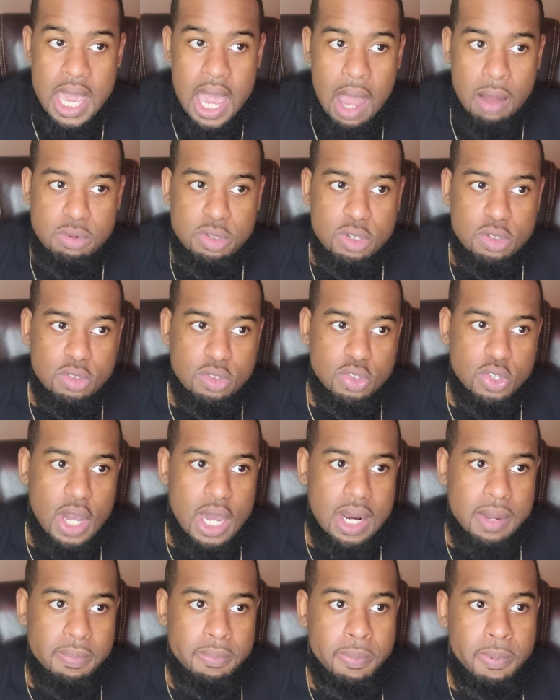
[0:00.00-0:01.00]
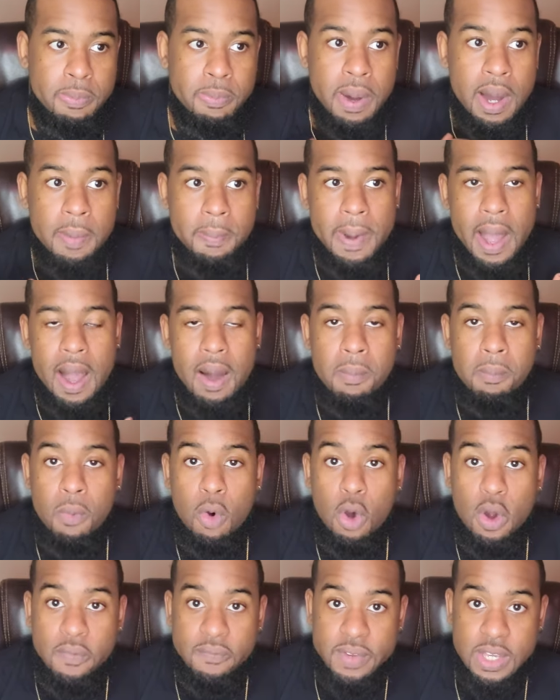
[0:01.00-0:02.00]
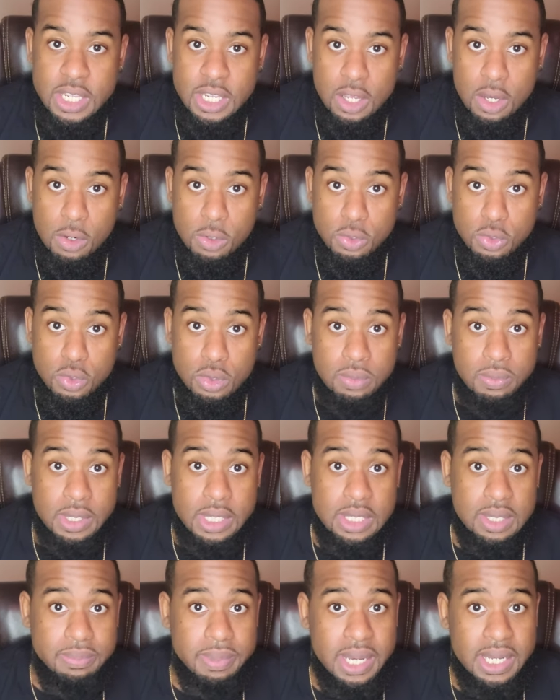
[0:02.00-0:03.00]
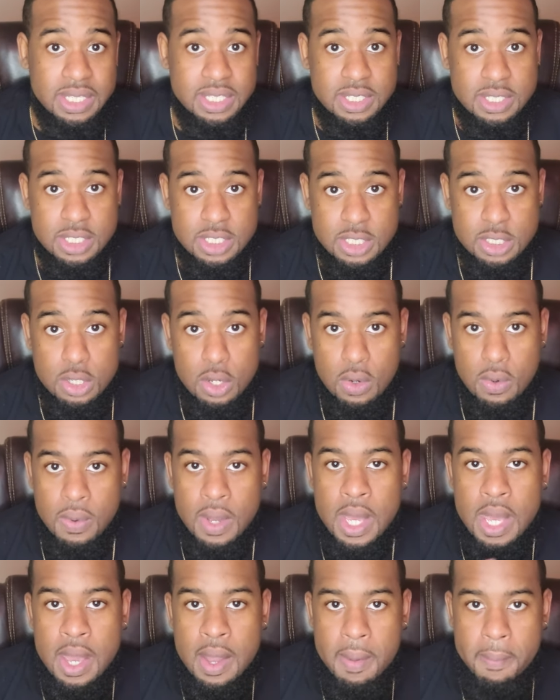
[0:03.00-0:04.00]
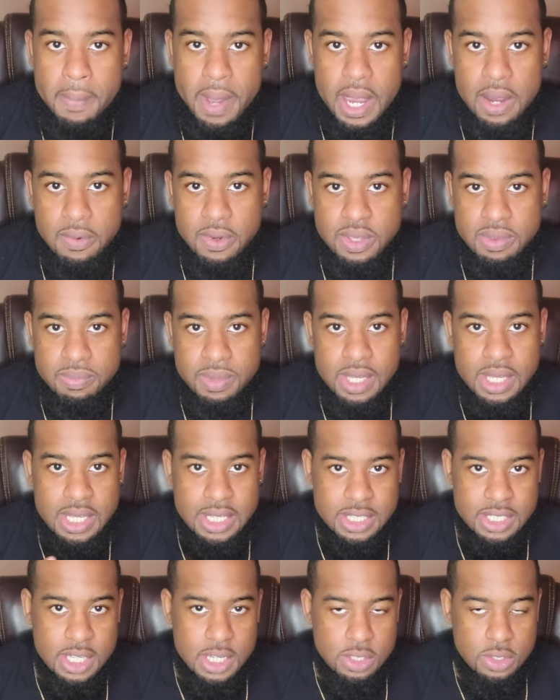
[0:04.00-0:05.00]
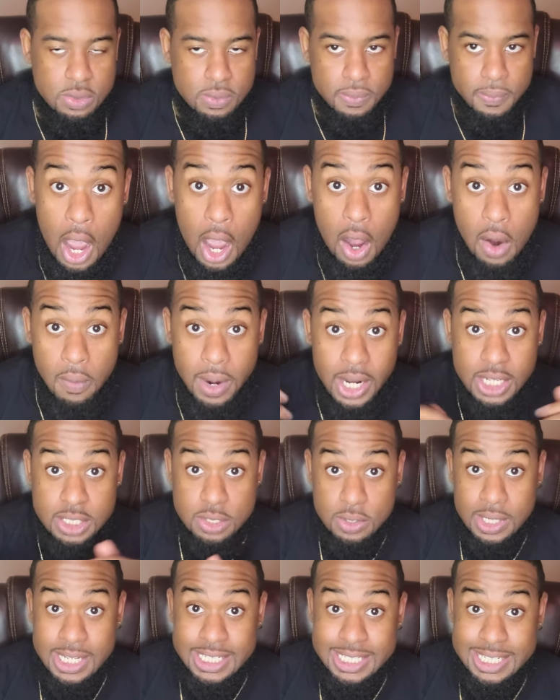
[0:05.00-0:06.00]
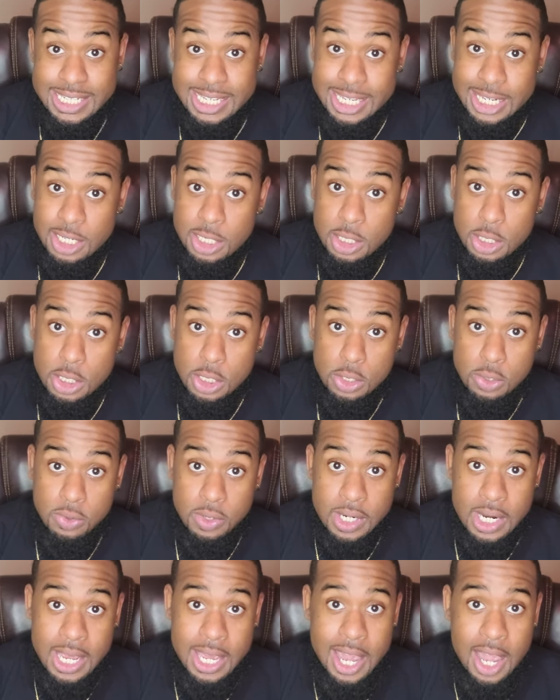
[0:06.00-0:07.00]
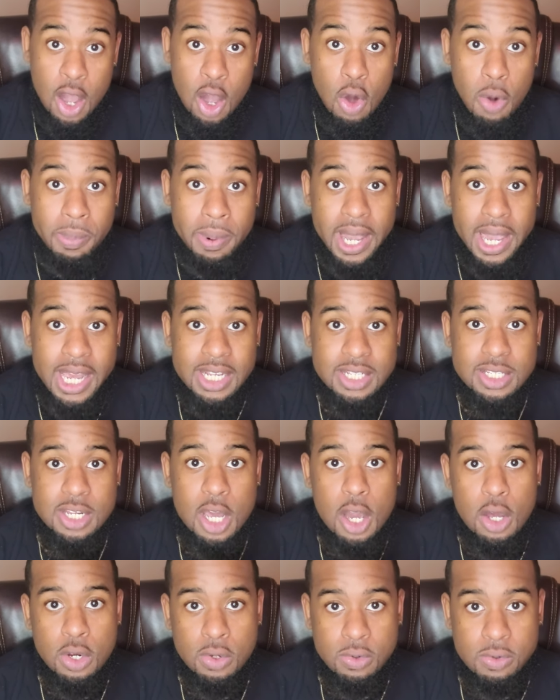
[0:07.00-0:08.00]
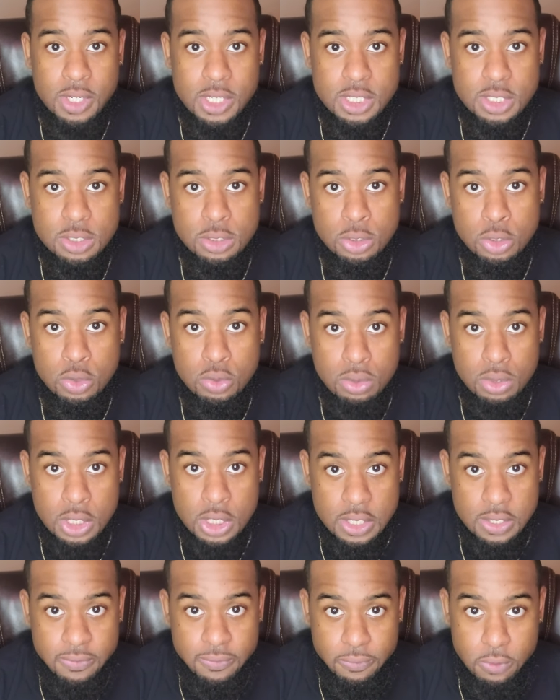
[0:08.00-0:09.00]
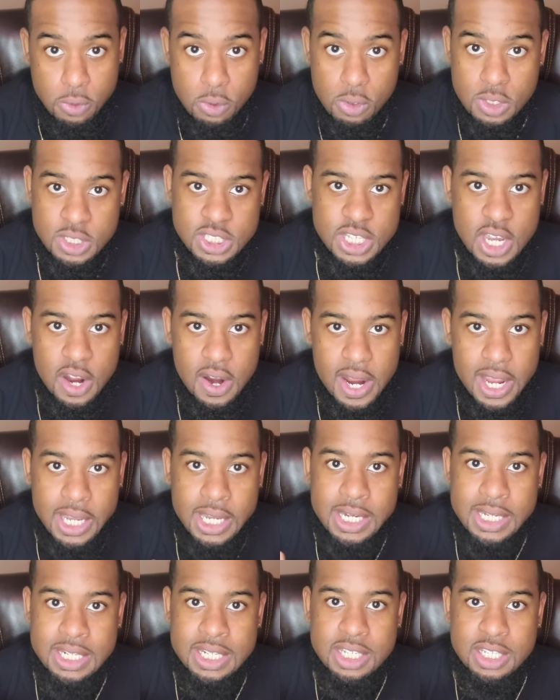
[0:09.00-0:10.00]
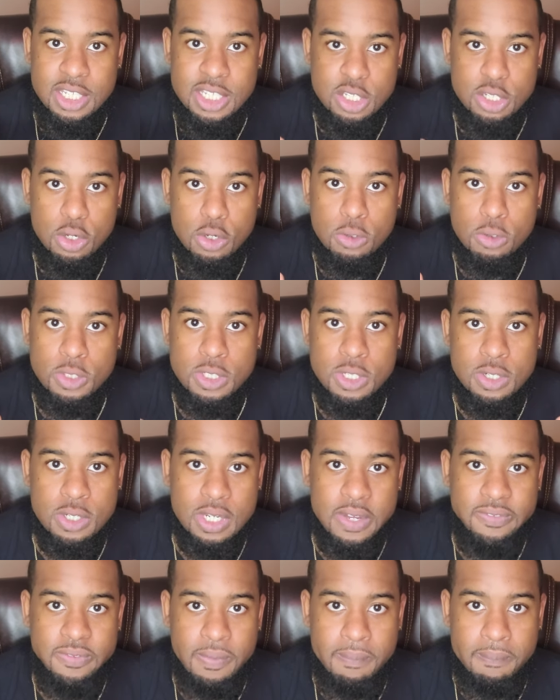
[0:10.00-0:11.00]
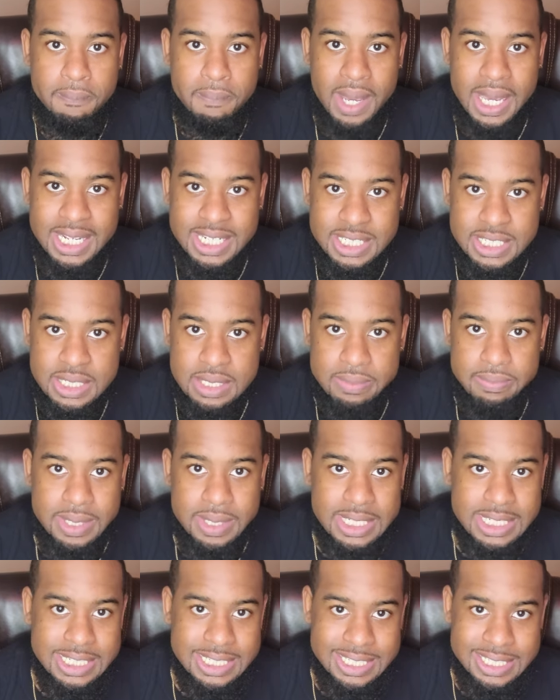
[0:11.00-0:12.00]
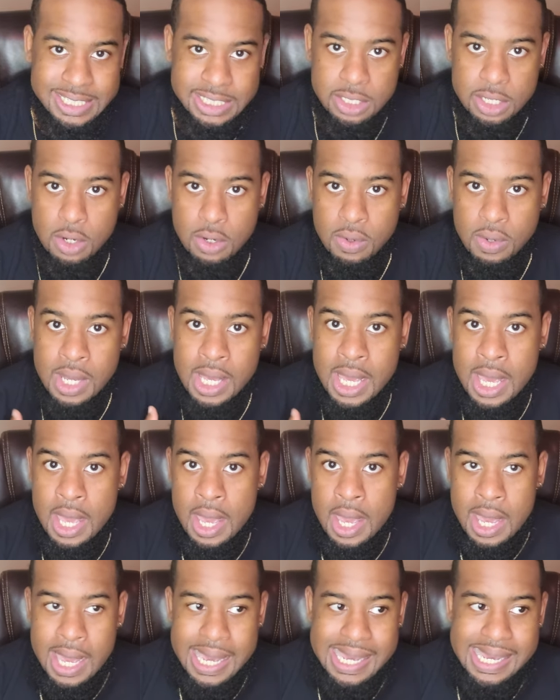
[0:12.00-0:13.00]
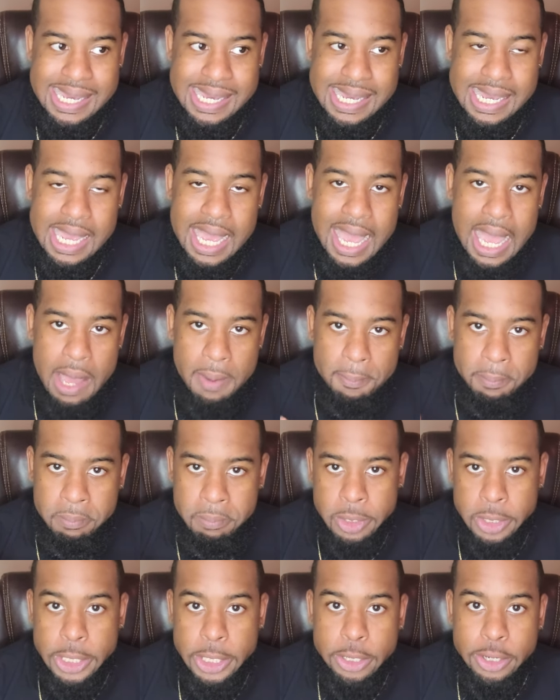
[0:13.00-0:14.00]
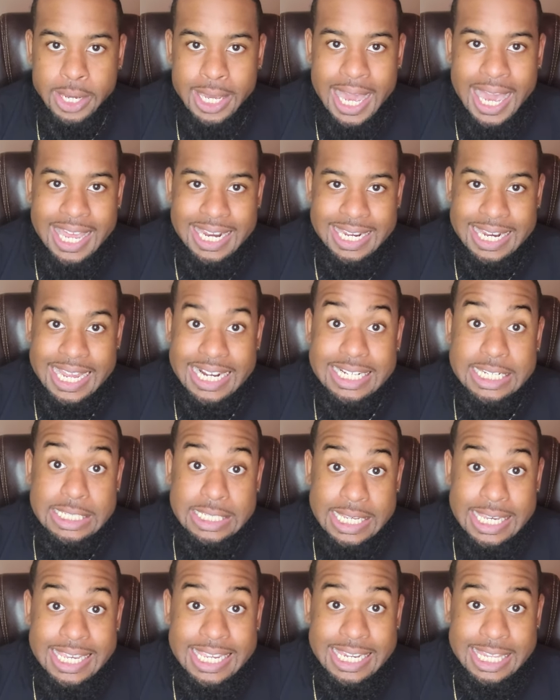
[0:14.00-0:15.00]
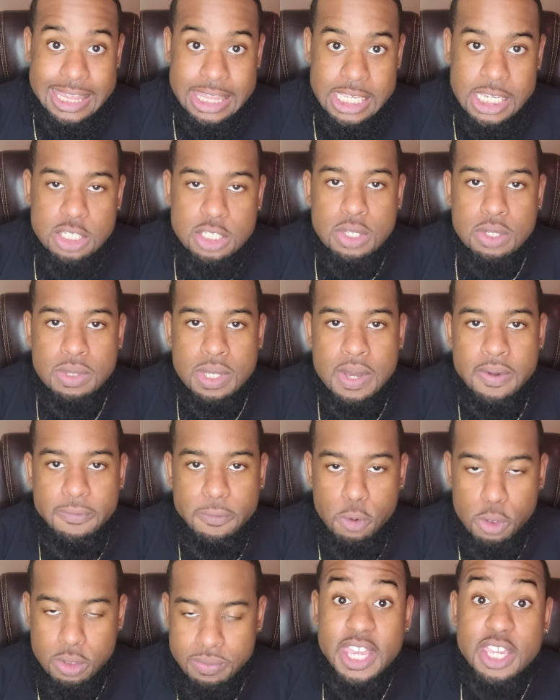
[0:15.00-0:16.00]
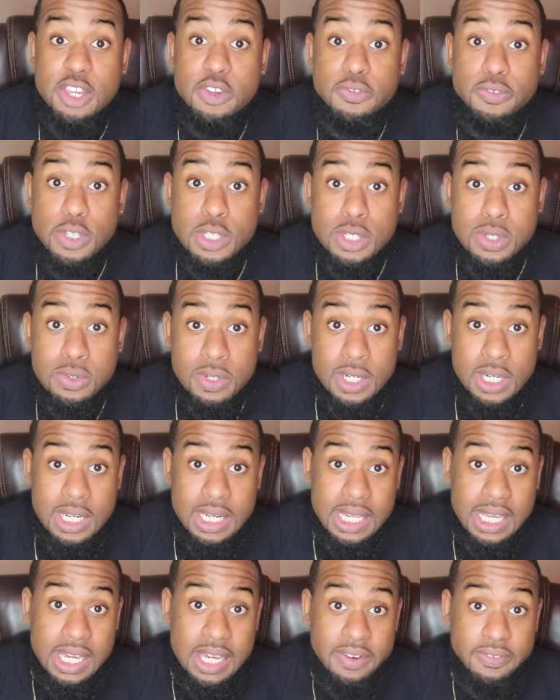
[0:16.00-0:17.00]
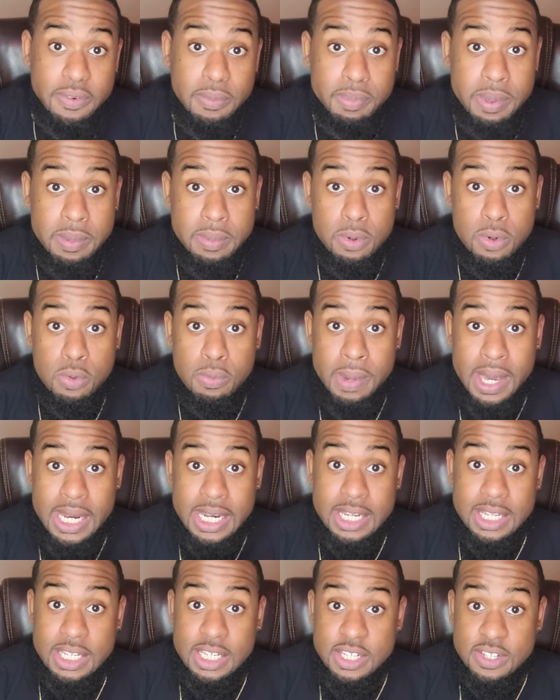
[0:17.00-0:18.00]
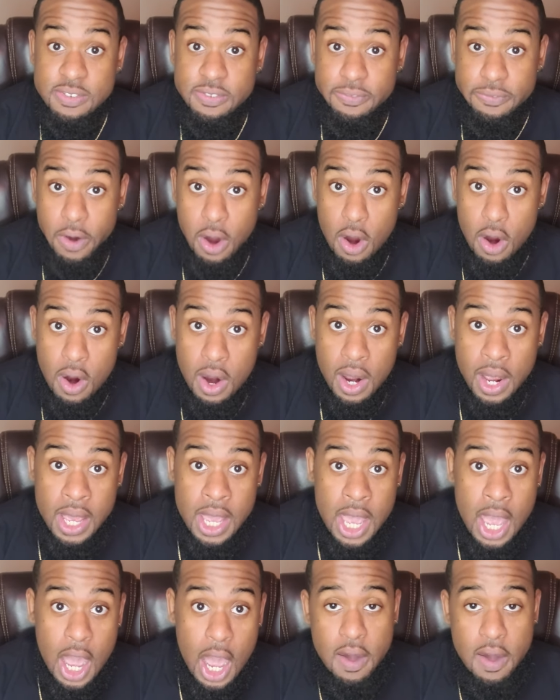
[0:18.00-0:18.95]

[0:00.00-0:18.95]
I'm just gonna try to pump out more videos through a weekly basis. So bear with me and stay tuned. All right, so that's the end of the Q&A. I hope I answered all the questions you were looking for. Sorry I couldn't disclose certain information because, you know, I'm a legal guy not to say anything. So therefore, thank you for tuning in, for people who made it this far.